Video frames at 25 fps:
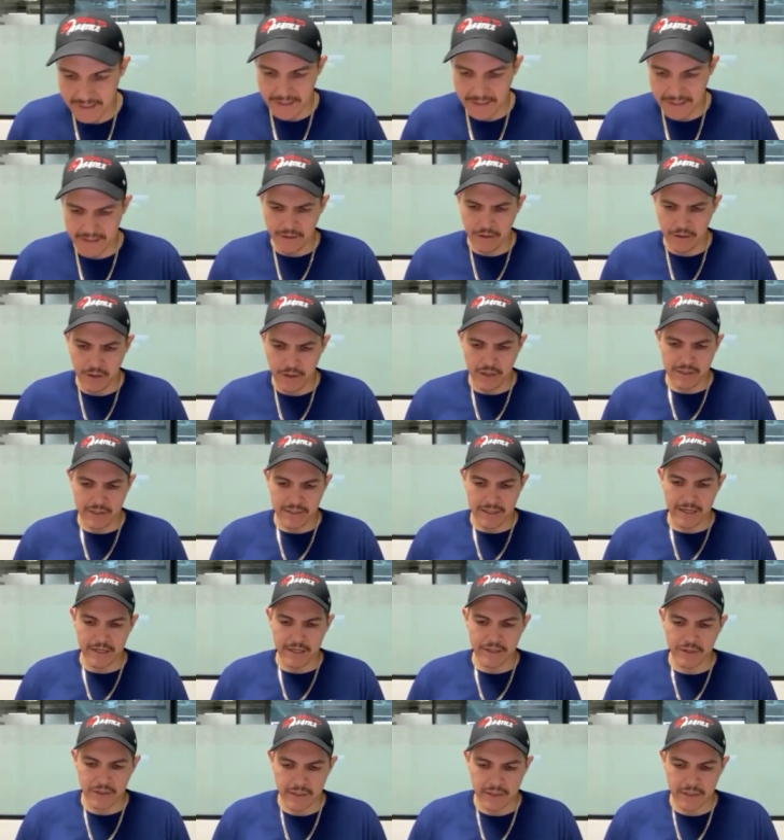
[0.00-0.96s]
in Los
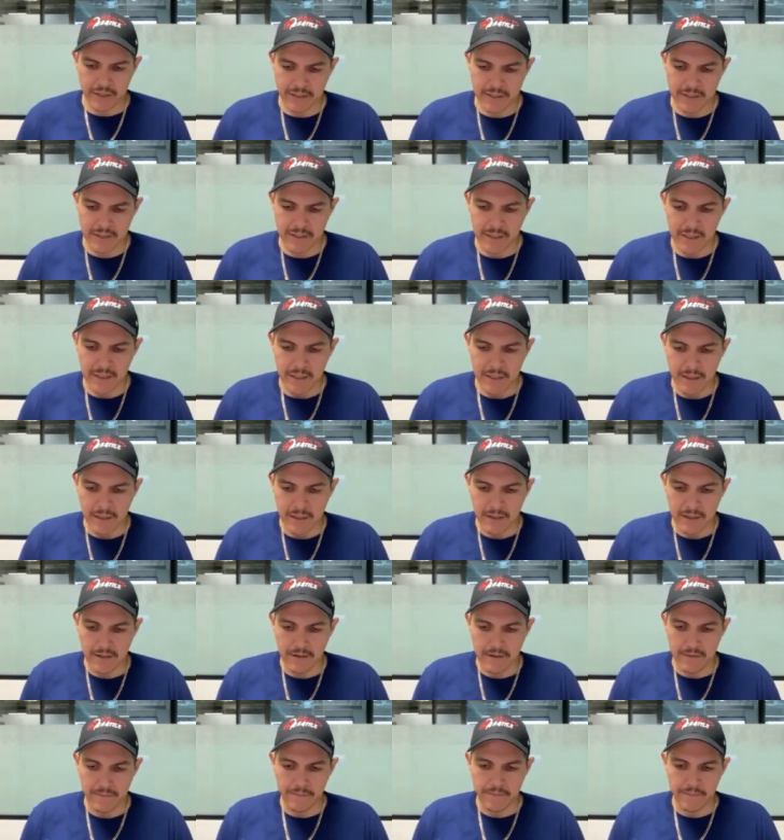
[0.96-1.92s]
Angeles
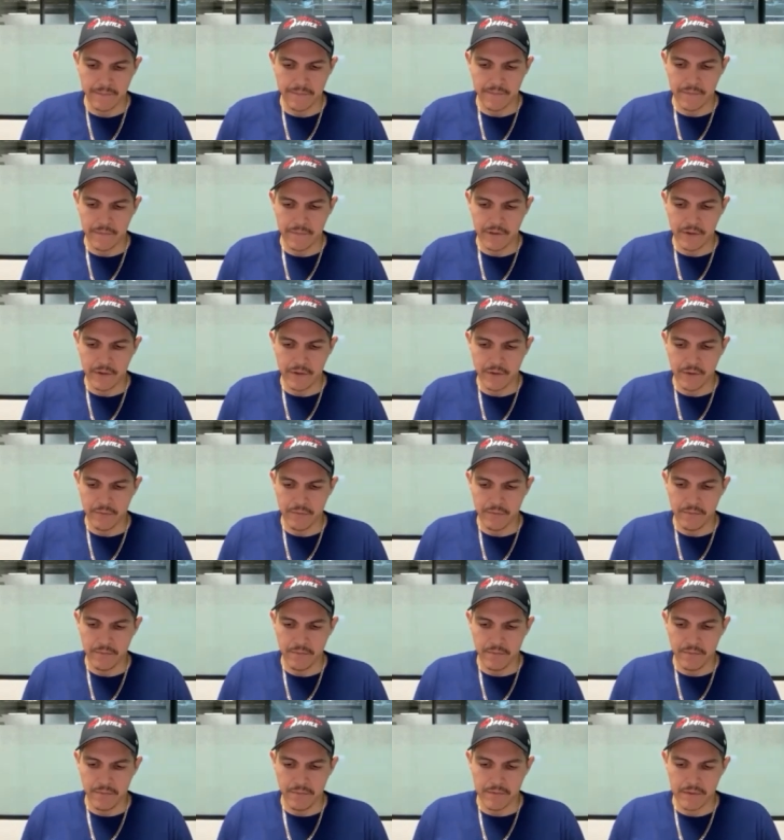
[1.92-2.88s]
um, you know,
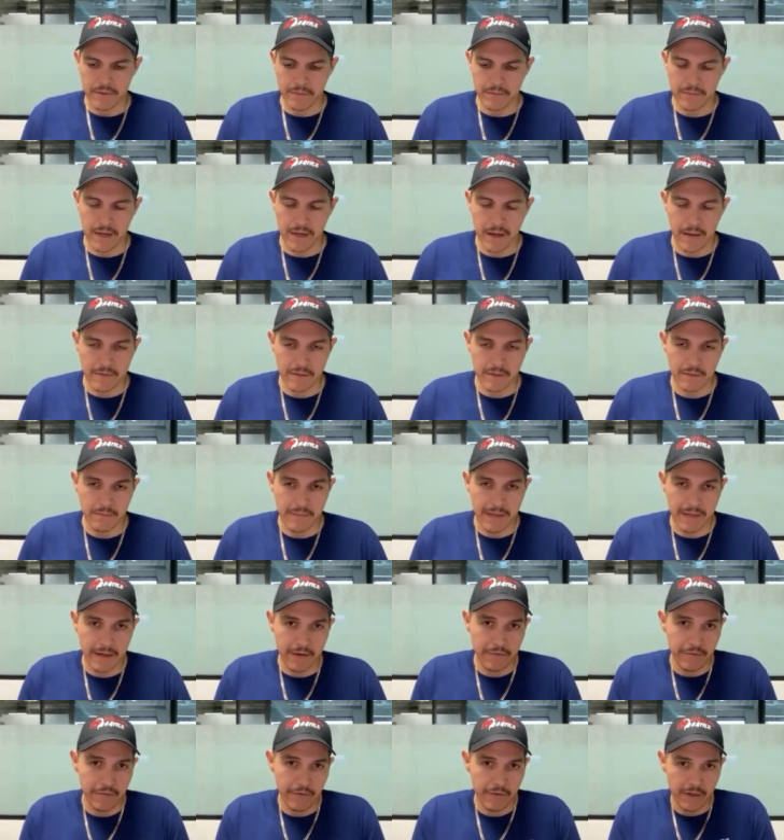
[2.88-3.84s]
sometimes
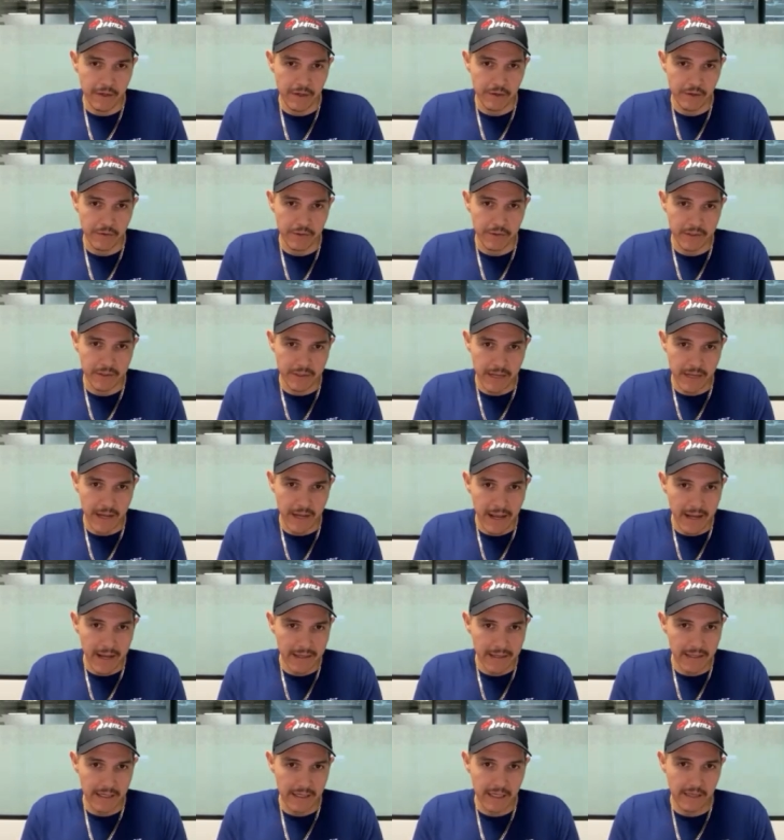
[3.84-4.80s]
men feel under
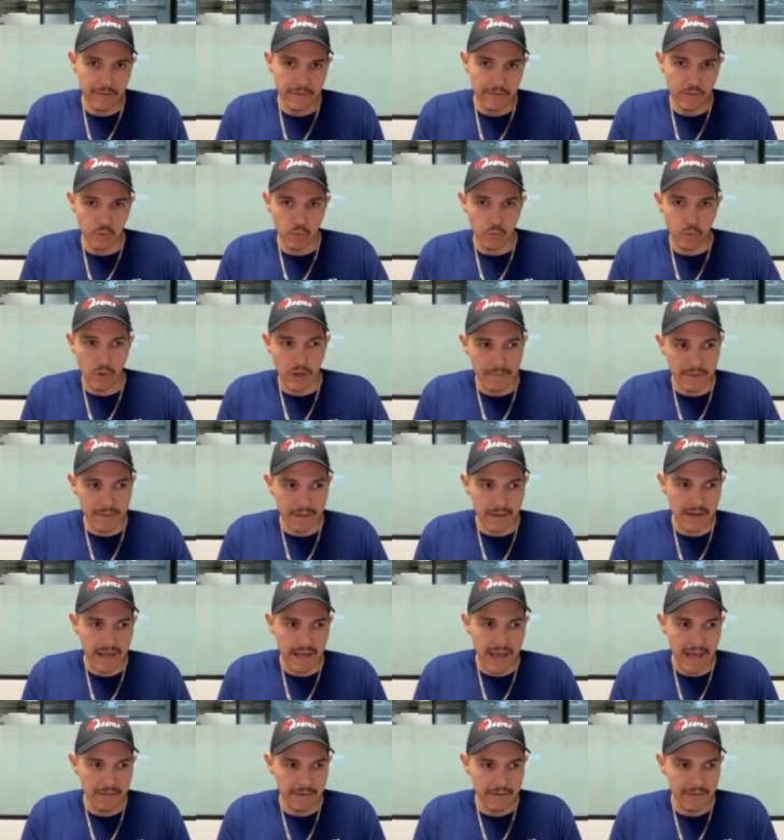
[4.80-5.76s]
attack, and even women
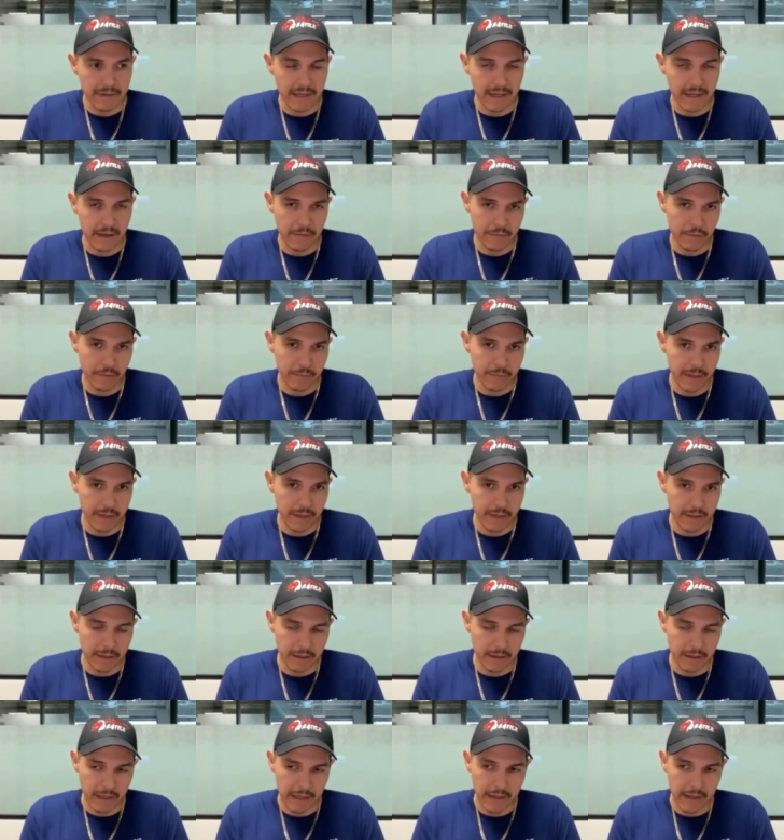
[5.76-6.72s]
advocate for men
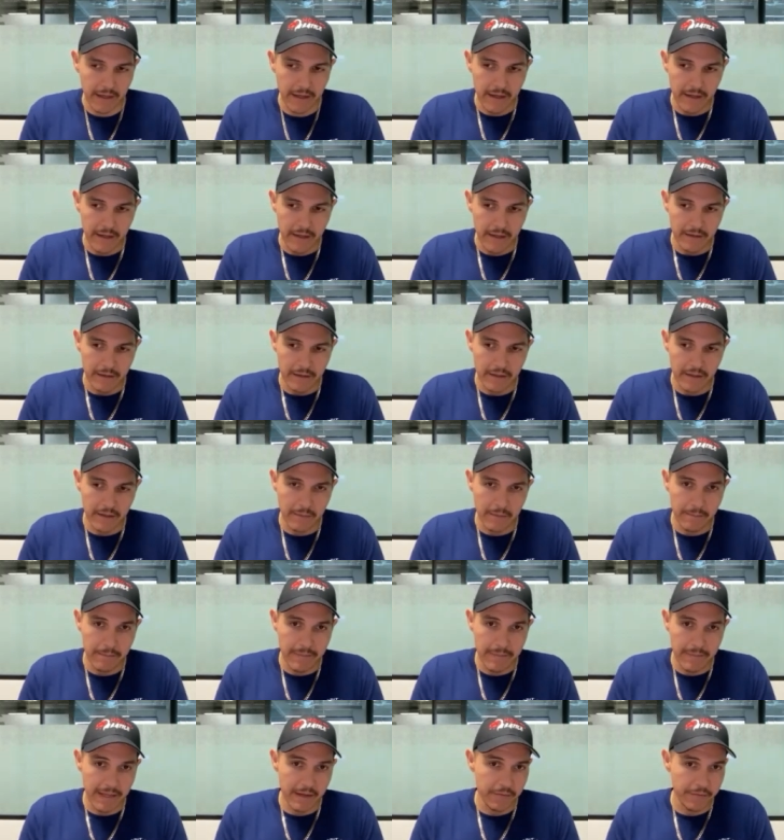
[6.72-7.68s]
that like that the
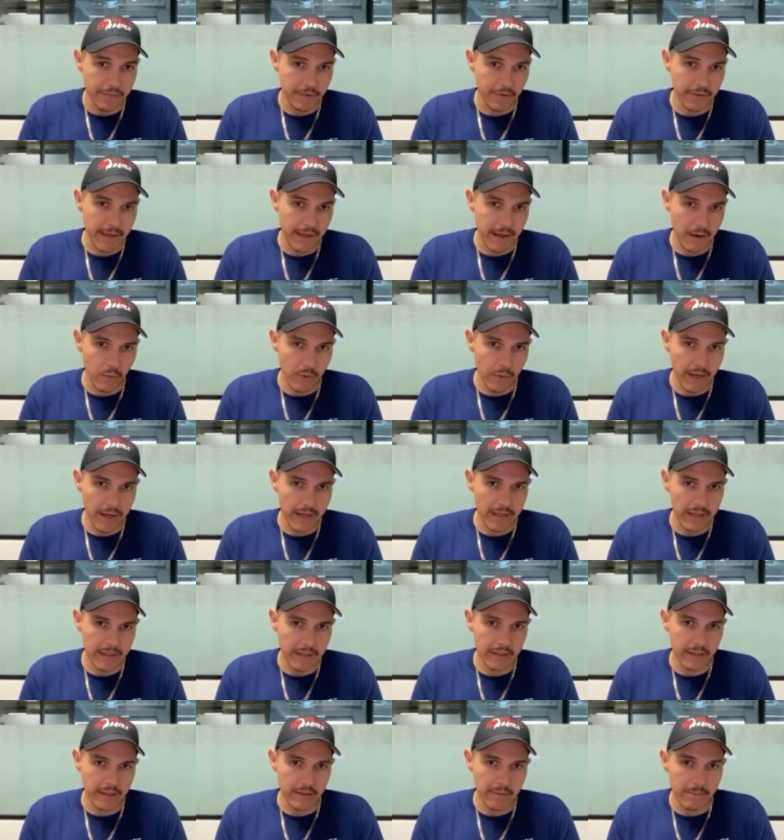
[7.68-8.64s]
men feel that way,
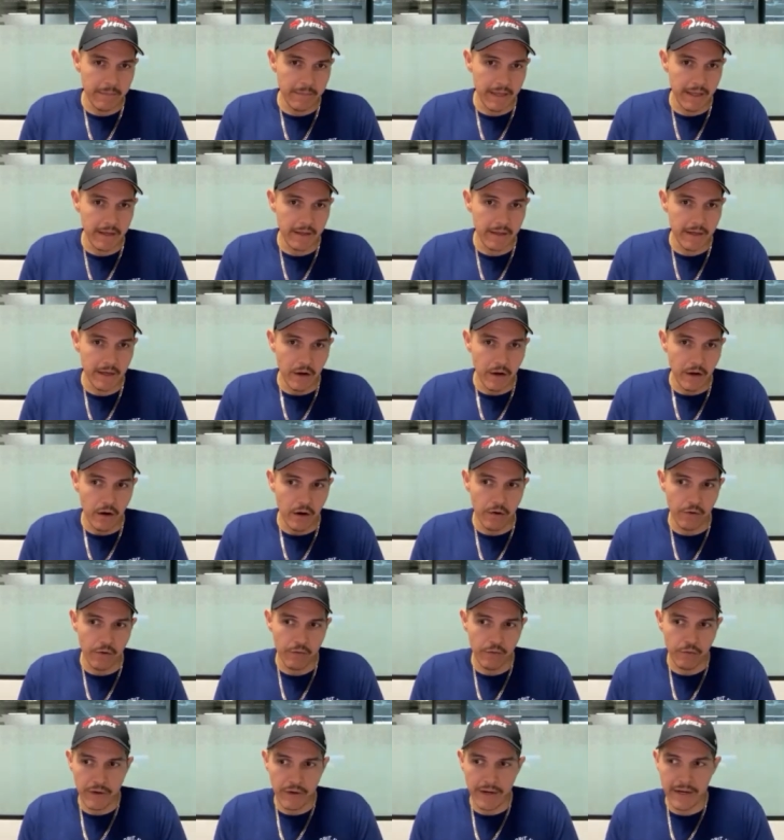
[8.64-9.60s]
and that the men are
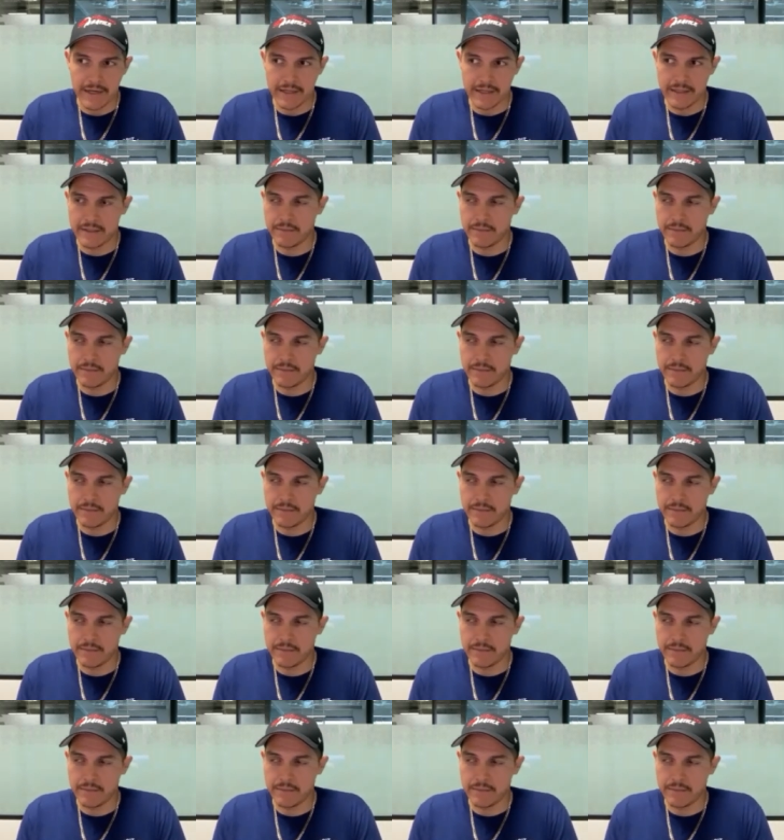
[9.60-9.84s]
afraid to